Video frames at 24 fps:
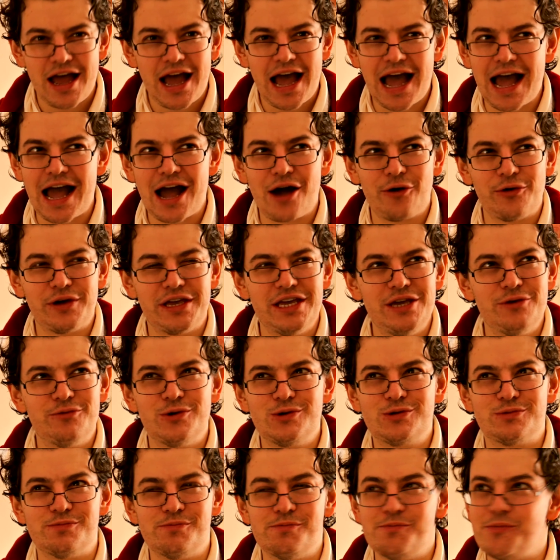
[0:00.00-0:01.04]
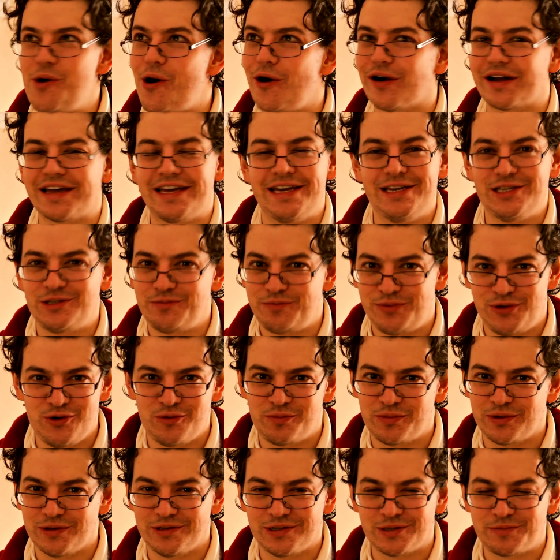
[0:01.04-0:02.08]
How he would mock his
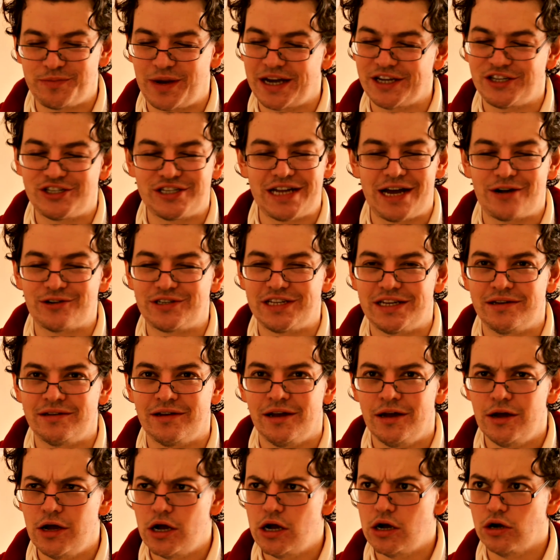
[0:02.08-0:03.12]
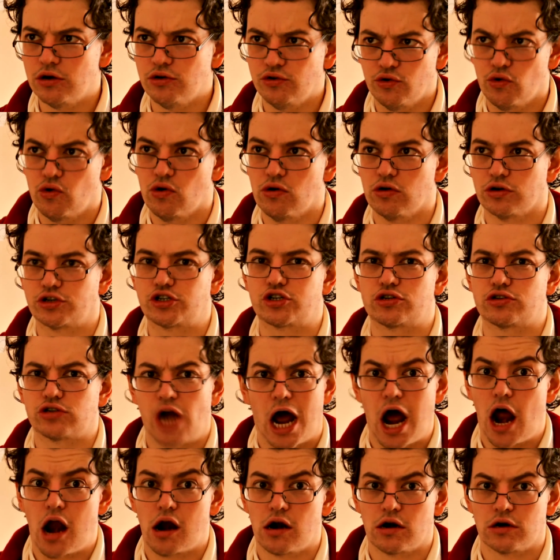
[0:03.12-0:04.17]
pupils by shouting, You
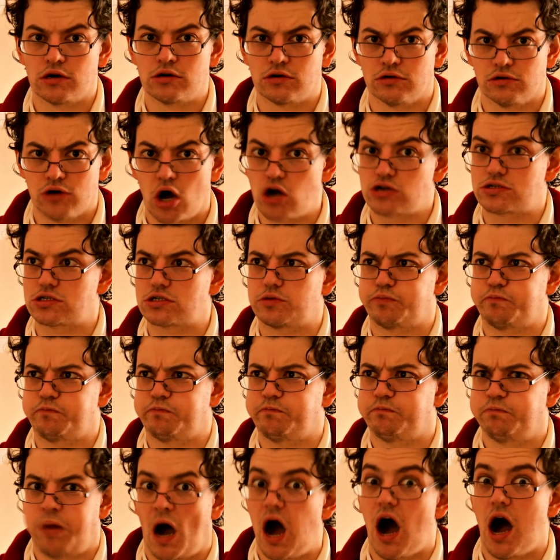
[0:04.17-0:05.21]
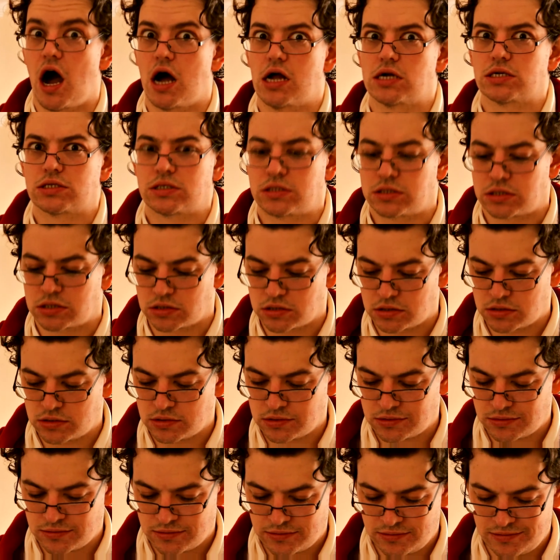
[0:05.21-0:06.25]
shall not pass!
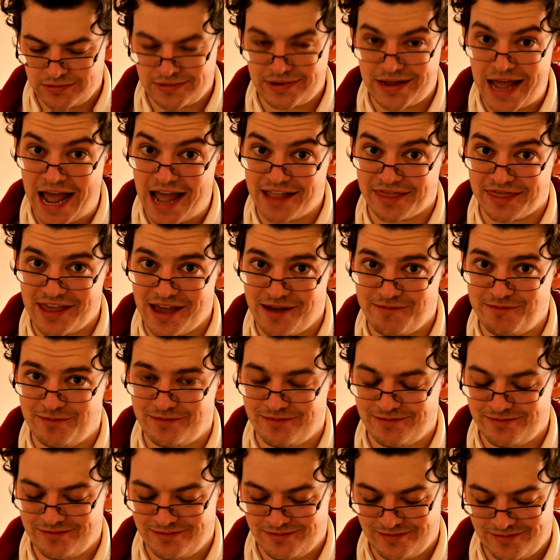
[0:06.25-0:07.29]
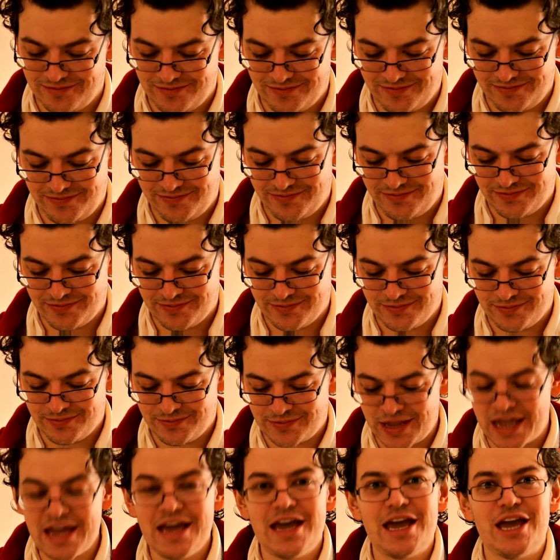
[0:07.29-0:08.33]
at them.
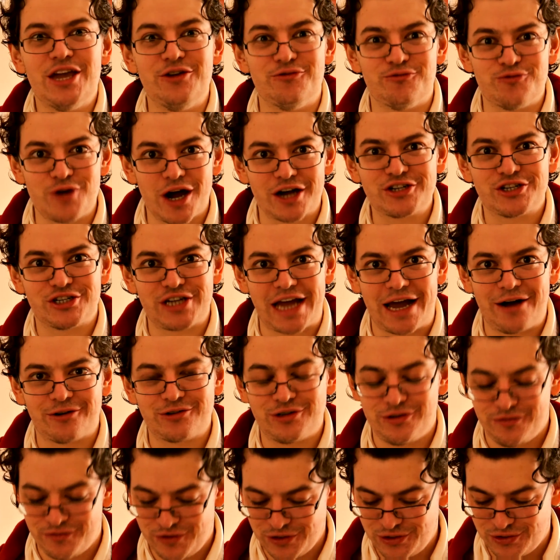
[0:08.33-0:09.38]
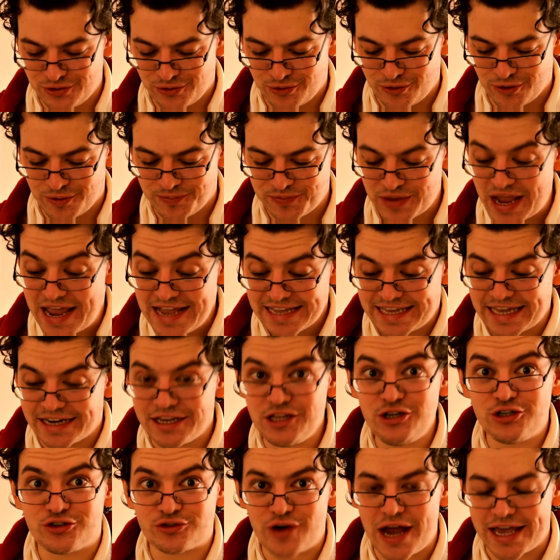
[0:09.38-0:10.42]
He rushed out of the door,
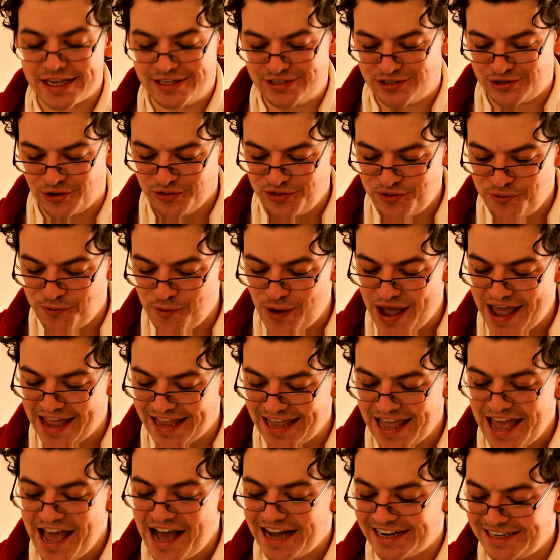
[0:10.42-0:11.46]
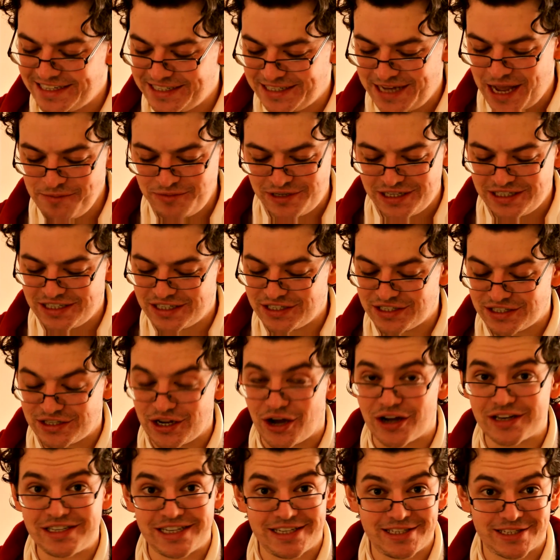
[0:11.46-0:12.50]
getting dressed on the way, and attempted to
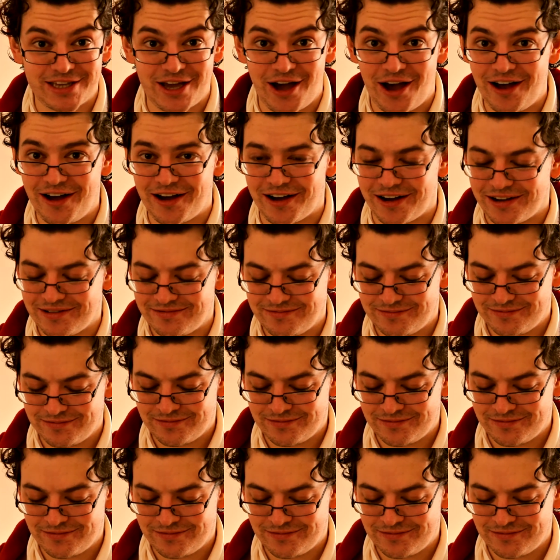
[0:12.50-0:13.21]
start his car.